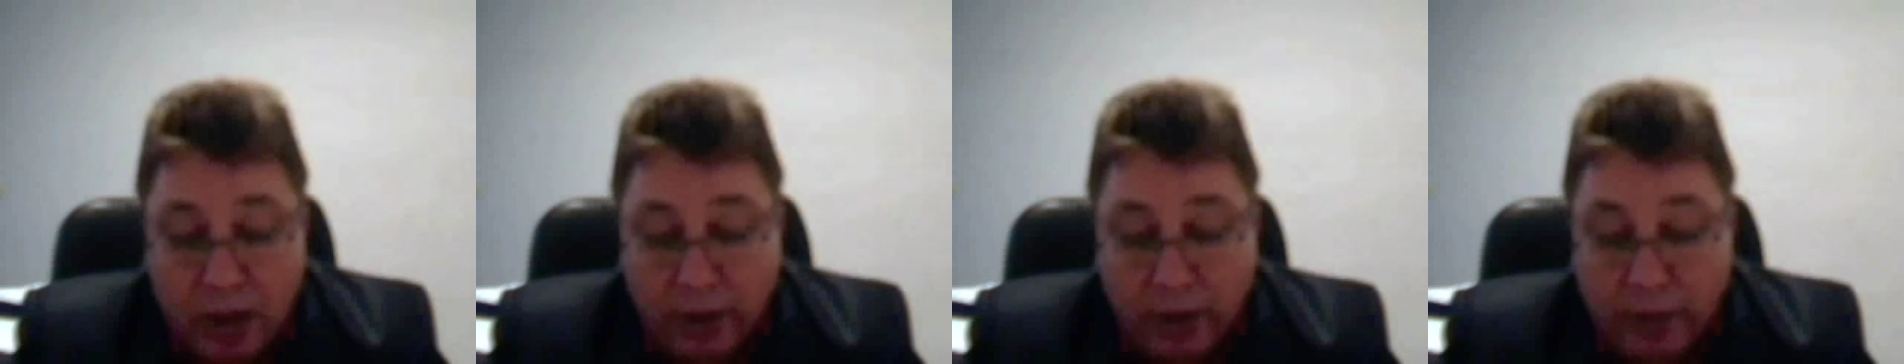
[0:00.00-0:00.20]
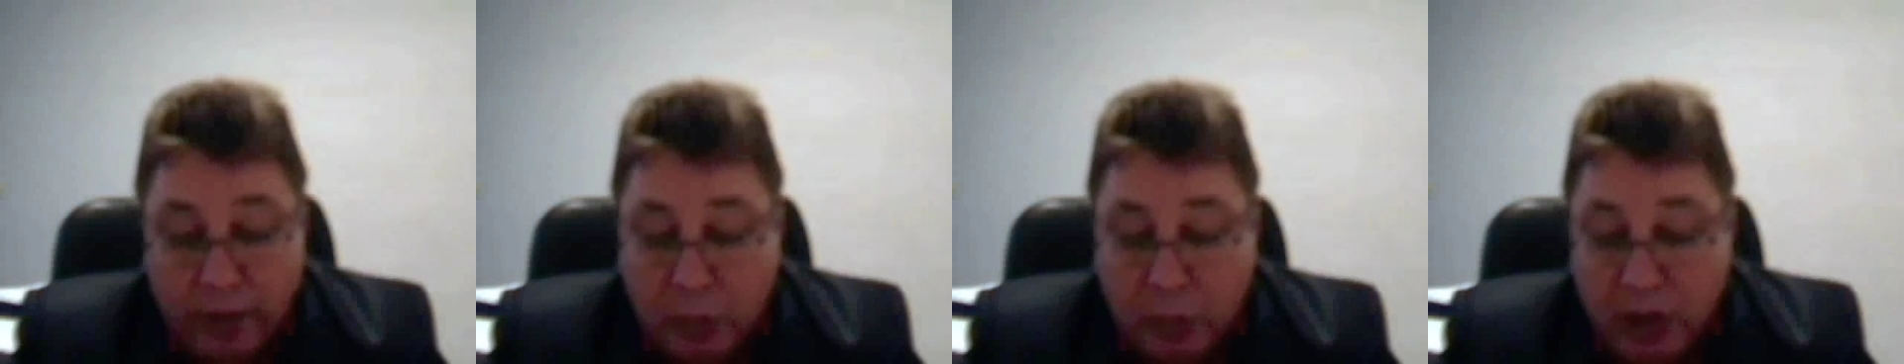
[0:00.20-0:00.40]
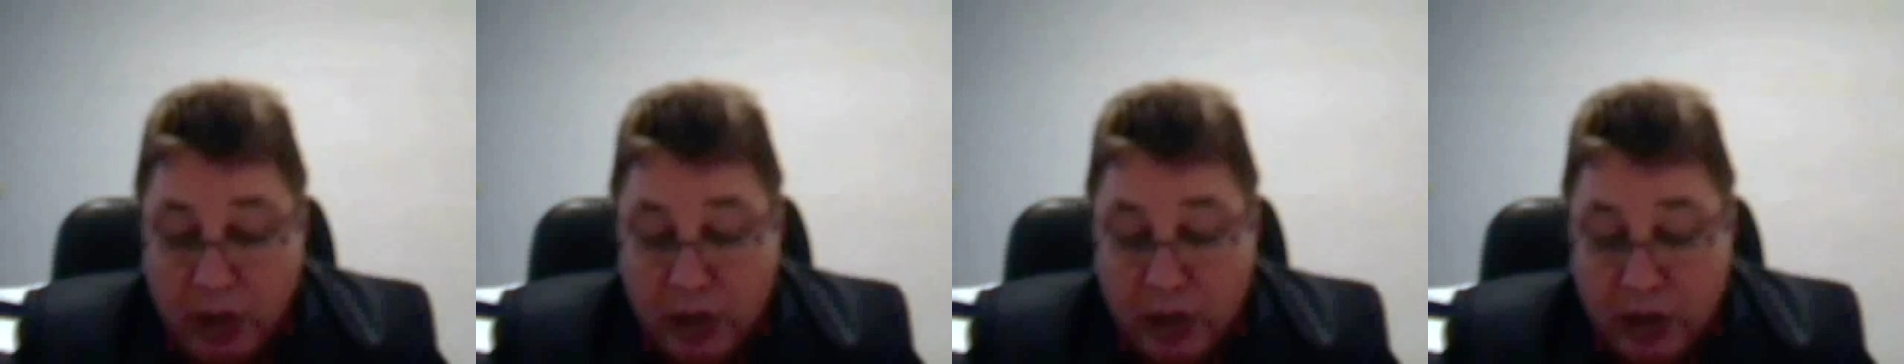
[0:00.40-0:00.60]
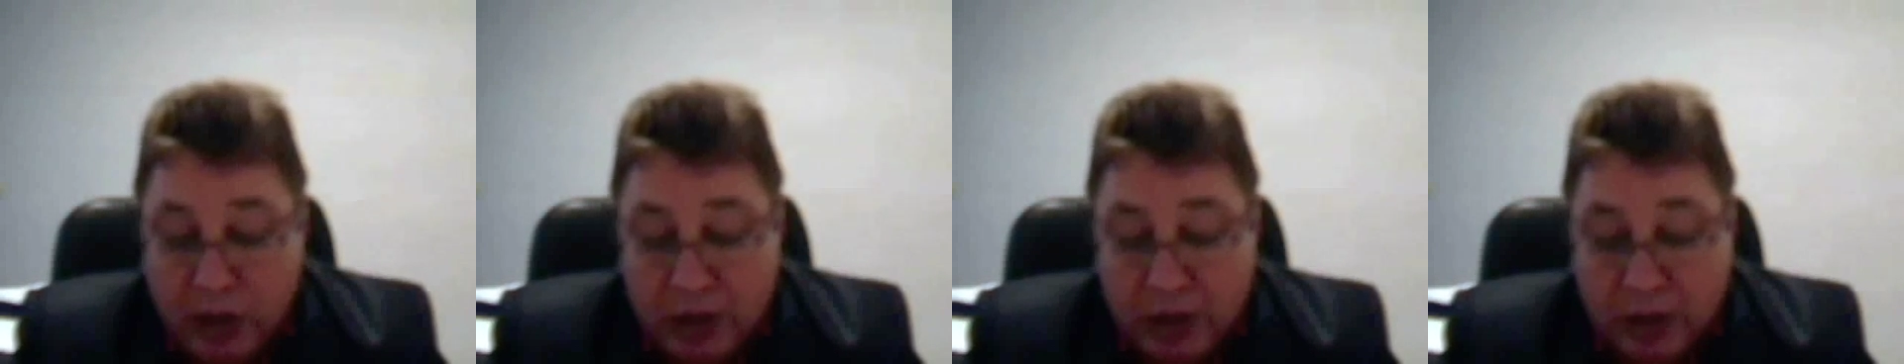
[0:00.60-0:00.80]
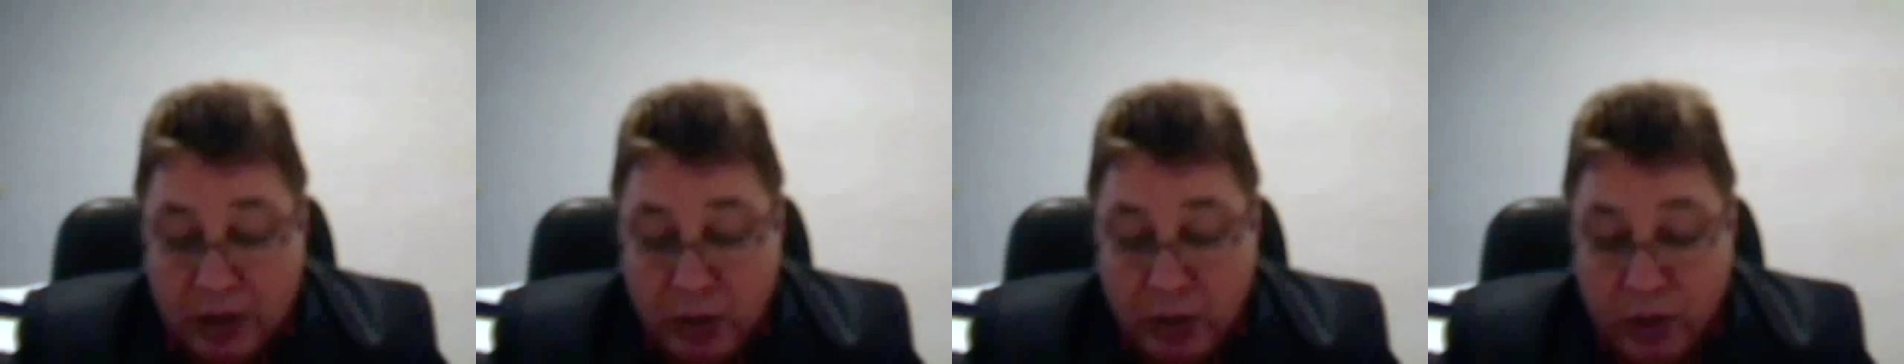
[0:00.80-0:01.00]

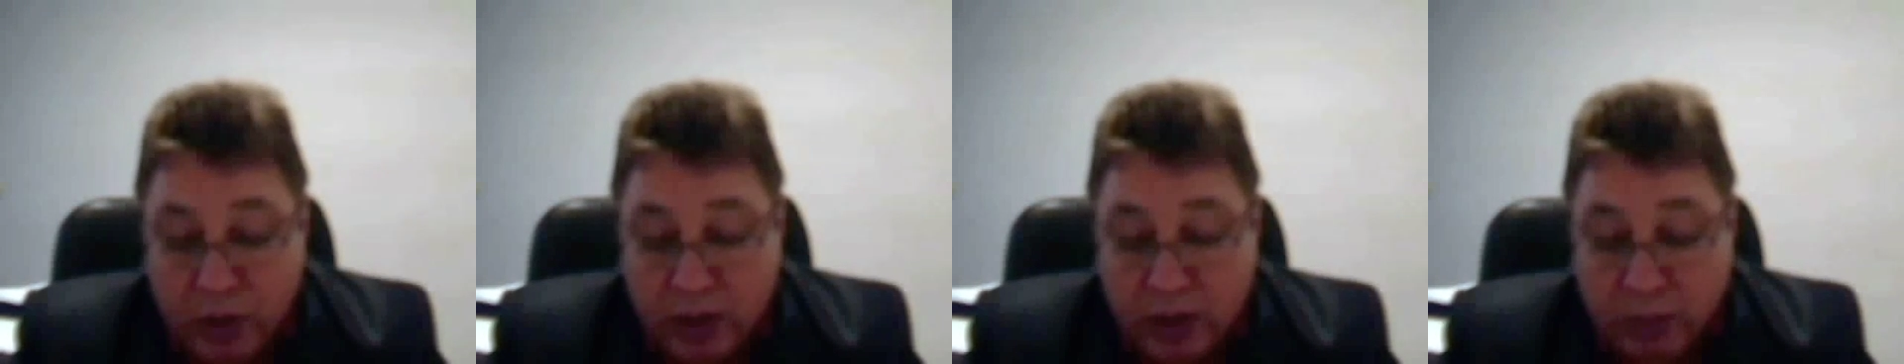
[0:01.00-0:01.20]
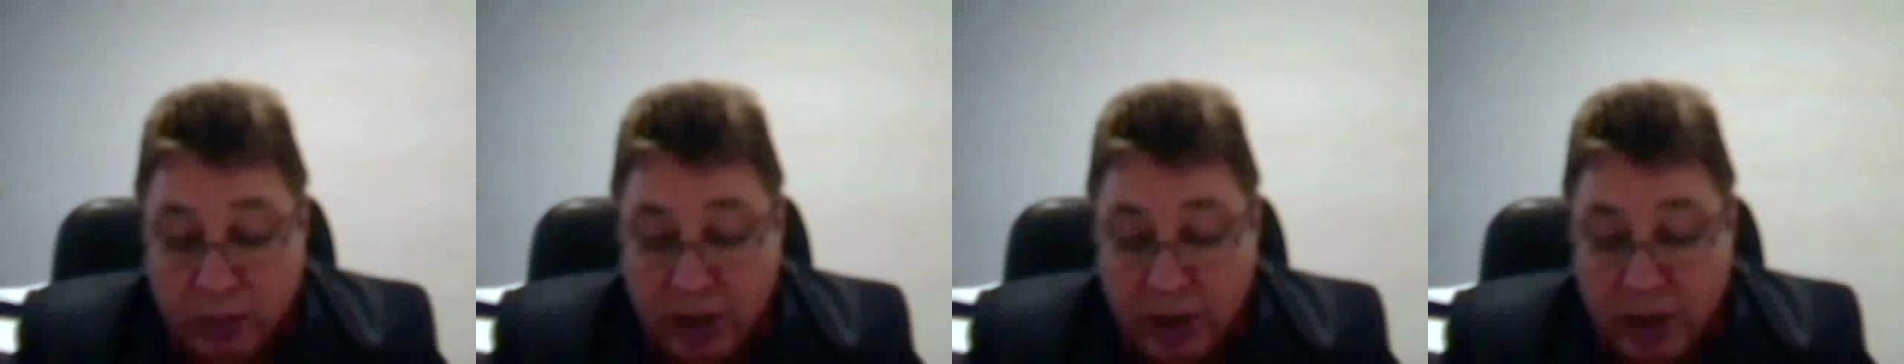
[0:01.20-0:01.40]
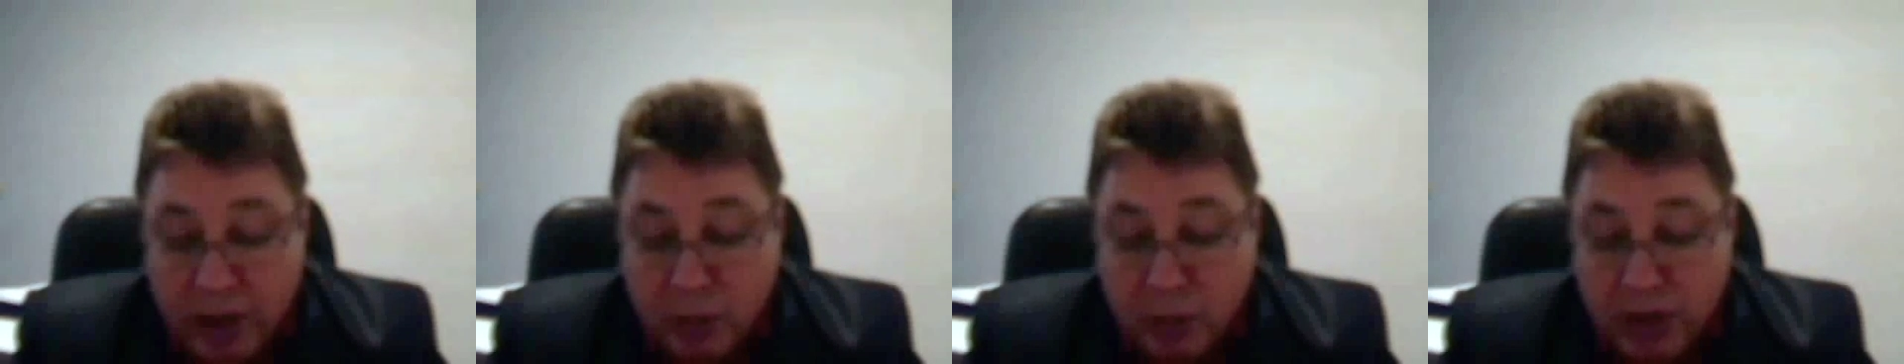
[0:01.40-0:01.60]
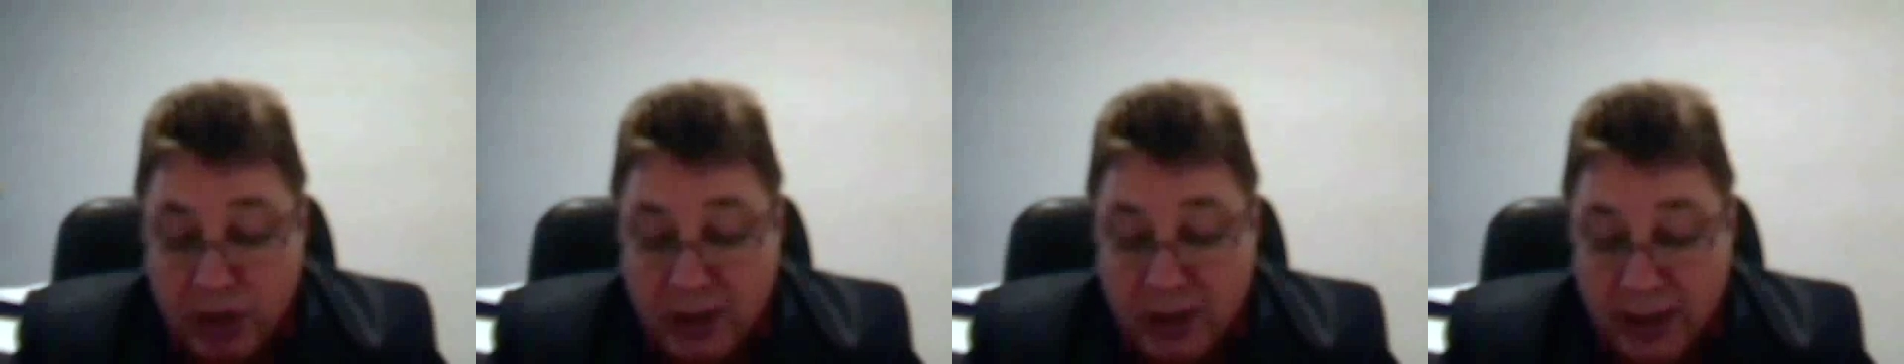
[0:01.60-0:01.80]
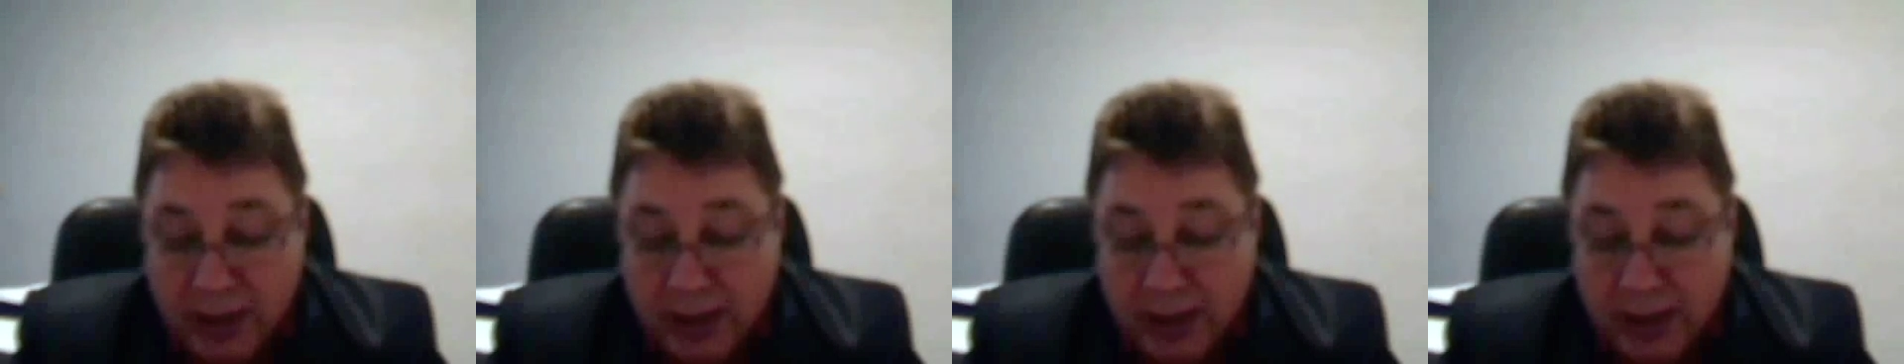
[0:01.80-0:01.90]
information security management